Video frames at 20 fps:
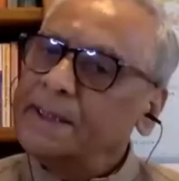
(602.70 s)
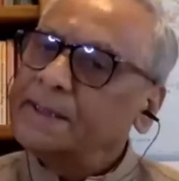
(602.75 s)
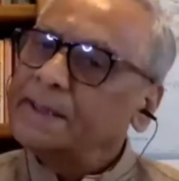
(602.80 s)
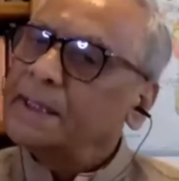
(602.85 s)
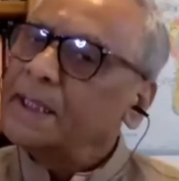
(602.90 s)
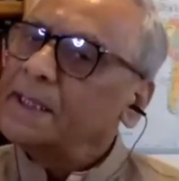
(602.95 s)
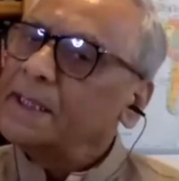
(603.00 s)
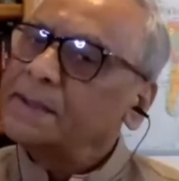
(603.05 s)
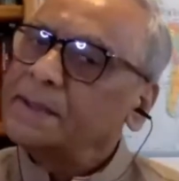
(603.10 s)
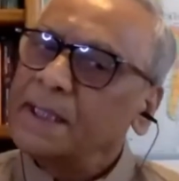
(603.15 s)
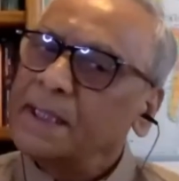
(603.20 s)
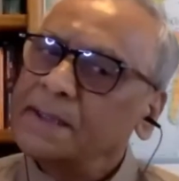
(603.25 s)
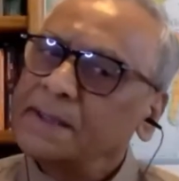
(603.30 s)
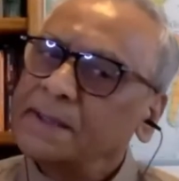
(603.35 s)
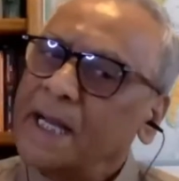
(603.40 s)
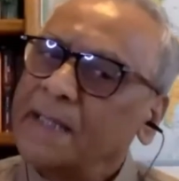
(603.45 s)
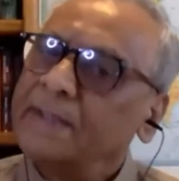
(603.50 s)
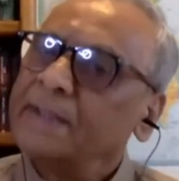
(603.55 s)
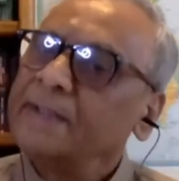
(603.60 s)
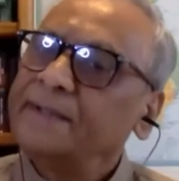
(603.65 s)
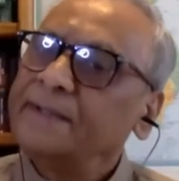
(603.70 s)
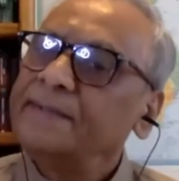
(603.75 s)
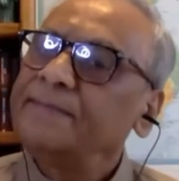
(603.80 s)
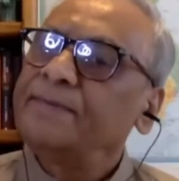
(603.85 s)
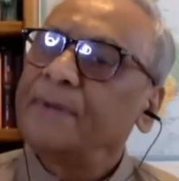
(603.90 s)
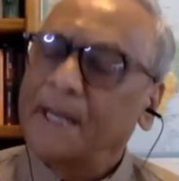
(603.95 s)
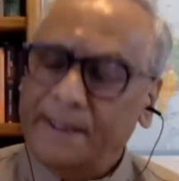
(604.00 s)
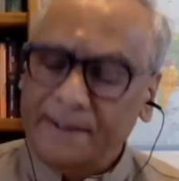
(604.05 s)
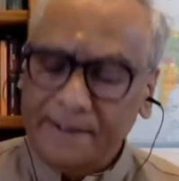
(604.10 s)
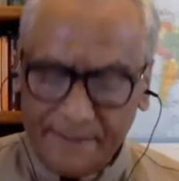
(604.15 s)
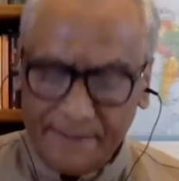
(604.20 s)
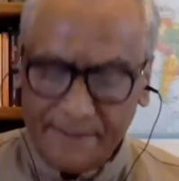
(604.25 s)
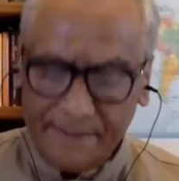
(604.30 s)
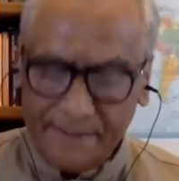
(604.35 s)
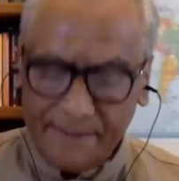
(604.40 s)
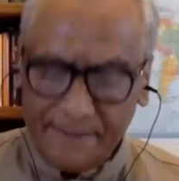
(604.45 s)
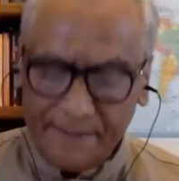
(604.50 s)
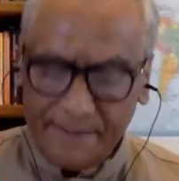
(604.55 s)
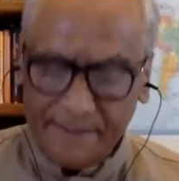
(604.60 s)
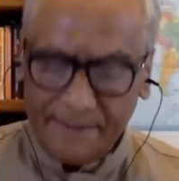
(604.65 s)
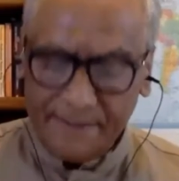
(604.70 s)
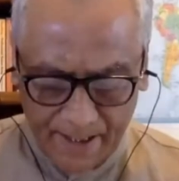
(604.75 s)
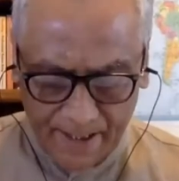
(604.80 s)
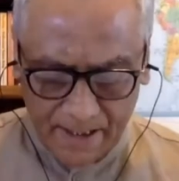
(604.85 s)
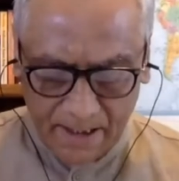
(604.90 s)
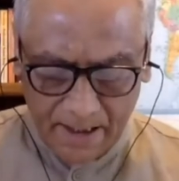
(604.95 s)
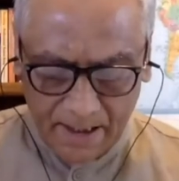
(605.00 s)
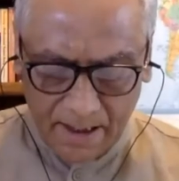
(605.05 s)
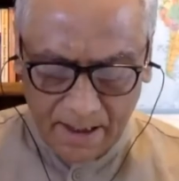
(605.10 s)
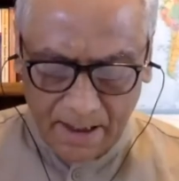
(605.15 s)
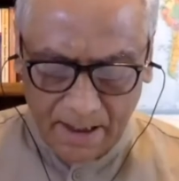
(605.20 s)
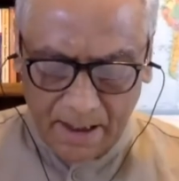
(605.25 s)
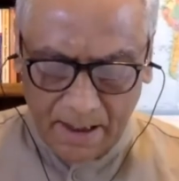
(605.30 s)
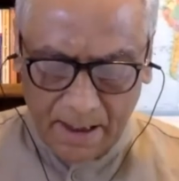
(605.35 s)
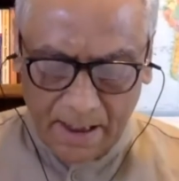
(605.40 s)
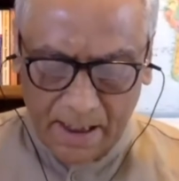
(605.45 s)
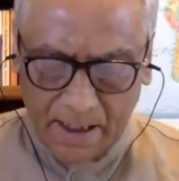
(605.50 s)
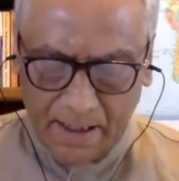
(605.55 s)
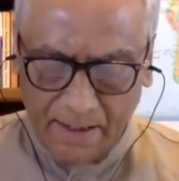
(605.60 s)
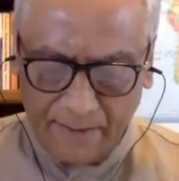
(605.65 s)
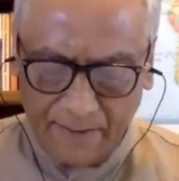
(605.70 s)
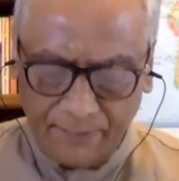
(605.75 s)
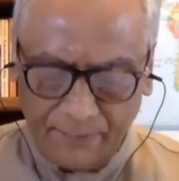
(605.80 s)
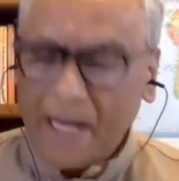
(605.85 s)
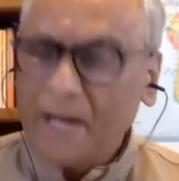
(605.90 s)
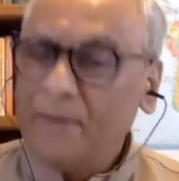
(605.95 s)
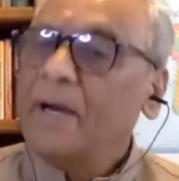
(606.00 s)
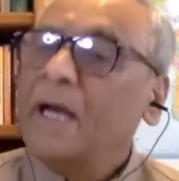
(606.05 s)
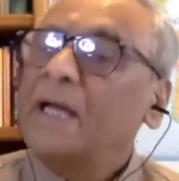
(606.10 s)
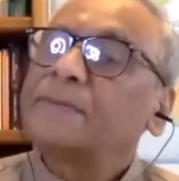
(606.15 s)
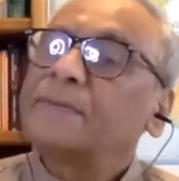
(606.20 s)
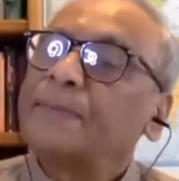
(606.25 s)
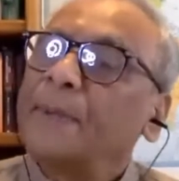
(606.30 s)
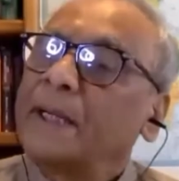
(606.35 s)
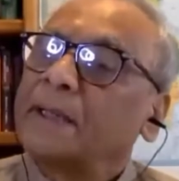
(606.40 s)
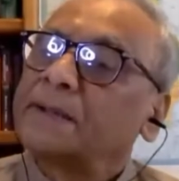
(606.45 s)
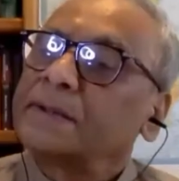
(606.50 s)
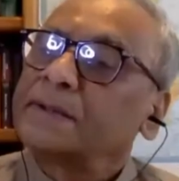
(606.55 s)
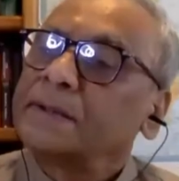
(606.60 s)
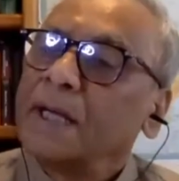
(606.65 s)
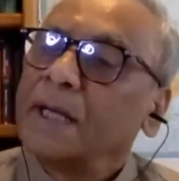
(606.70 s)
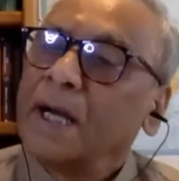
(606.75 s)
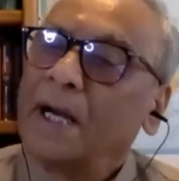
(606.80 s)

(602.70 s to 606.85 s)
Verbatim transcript: research has identified uh, five aspects.